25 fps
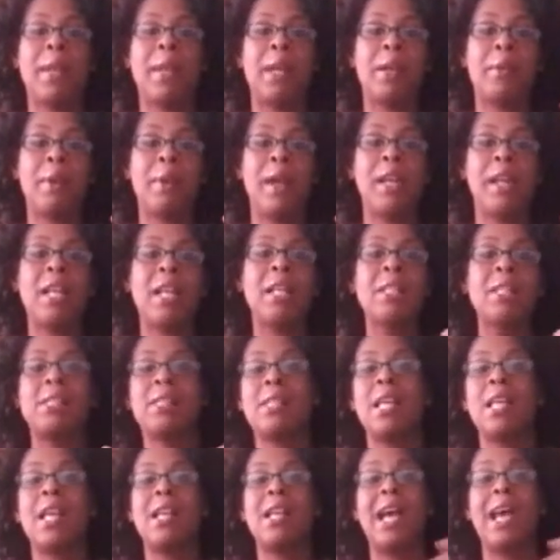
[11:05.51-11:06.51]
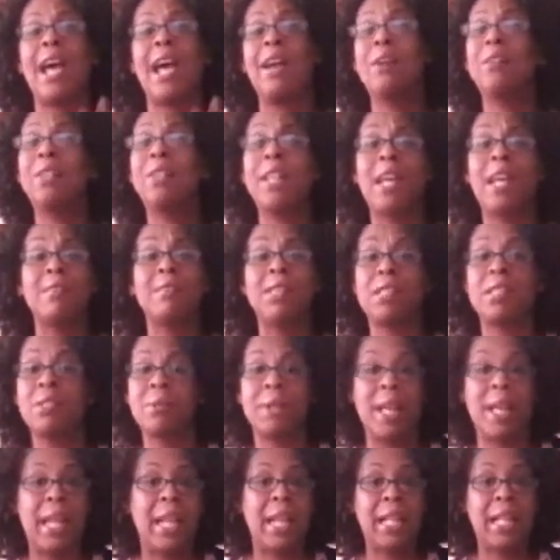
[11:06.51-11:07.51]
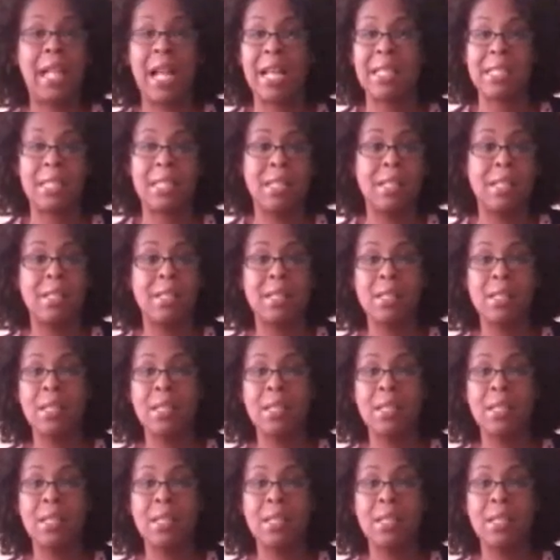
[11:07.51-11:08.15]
my credits, and I only have to do 8 classes.